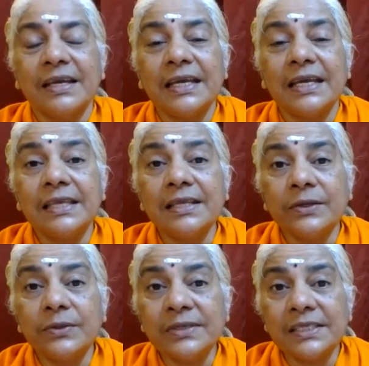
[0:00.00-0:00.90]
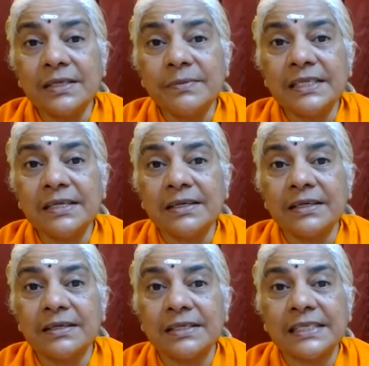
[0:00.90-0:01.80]
And then those
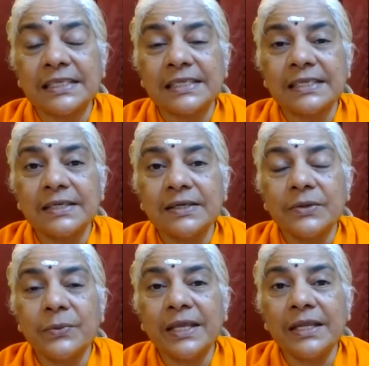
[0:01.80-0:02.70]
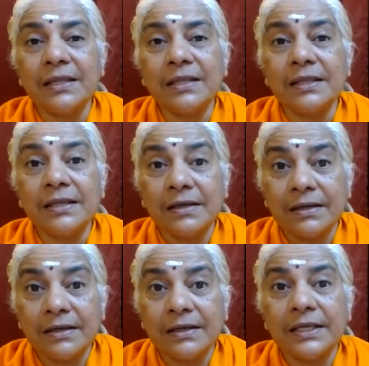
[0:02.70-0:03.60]
samskaras, when,
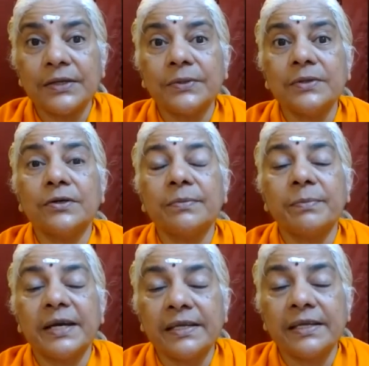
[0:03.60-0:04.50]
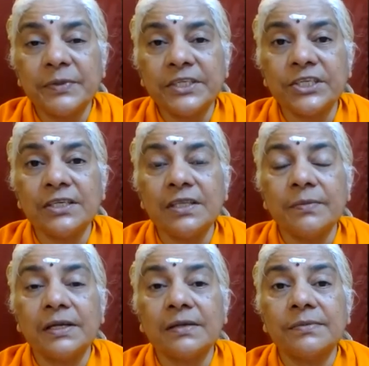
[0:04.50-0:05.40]
you know, by repetition they
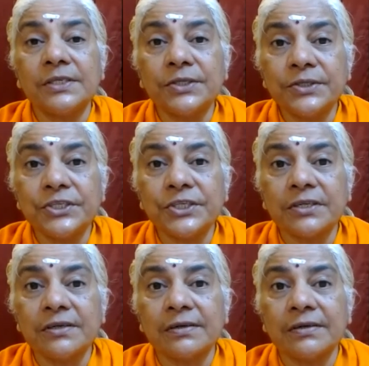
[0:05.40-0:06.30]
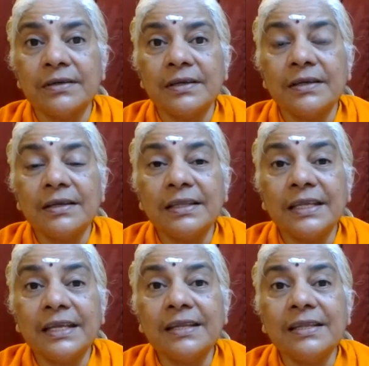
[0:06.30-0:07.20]
become so strong,
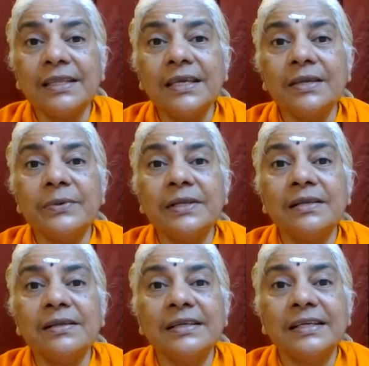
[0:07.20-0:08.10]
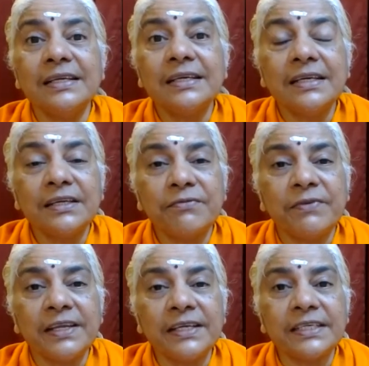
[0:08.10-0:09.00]
then they will
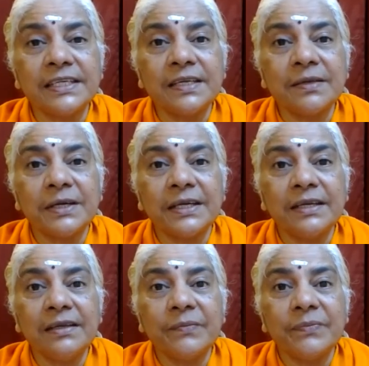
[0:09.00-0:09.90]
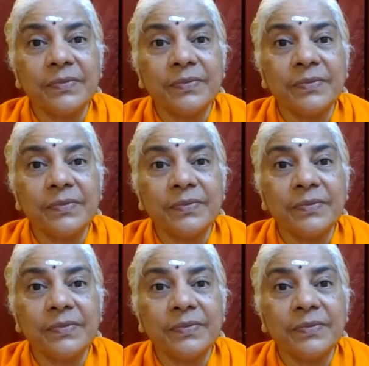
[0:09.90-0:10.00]
reflect in my